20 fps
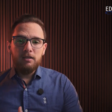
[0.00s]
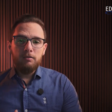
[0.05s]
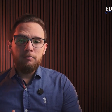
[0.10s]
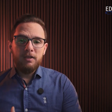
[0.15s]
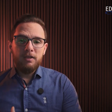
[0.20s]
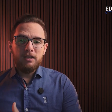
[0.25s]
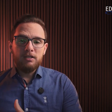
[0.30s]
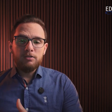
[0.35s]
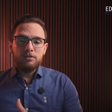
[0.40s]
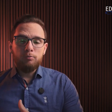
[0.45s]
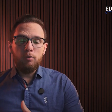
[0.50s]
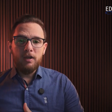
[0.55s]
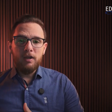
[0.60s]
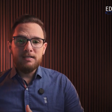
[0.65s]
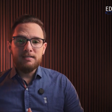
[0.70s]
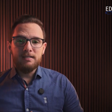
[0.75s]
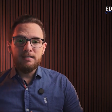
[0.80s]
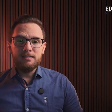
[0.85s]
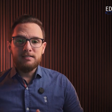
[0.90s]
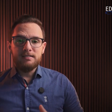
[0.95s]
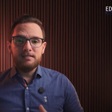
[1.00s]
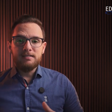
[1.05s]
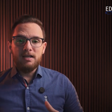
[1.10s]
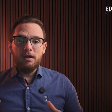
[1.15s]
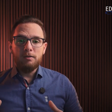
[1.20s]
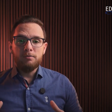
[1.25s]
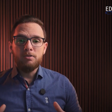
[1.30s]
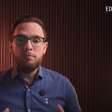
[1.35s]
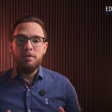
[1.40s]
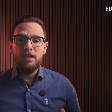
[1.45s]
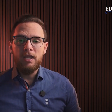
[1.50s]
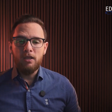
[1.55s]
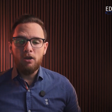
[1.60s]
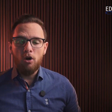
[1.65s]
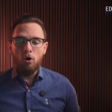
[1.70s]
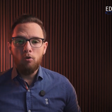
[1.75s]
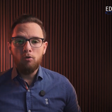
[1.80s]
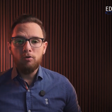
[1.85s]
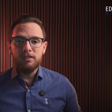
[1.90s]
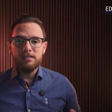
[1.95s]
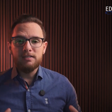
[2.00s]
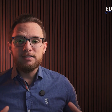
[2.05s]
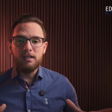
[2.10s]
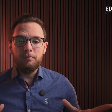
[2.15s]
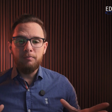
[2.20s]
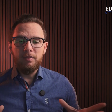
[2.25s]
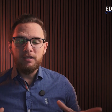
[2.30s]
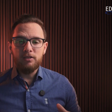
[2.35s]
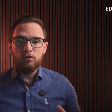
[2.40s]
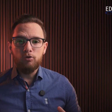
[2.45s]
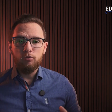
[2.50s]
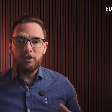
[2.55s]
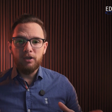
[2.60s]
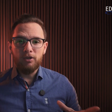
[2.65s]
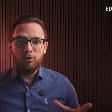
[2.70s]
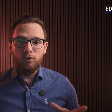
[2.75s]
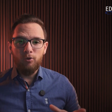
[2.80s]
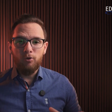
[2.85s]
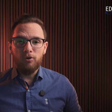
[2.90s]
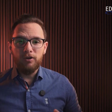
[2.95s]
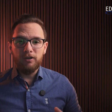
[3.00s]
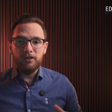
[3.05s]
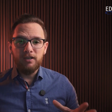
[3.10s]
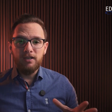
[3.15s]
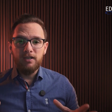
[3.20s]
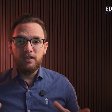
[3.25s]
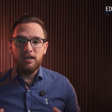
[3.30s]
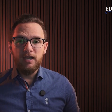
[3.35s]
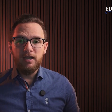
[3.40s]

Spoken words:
because presence stops being only something you record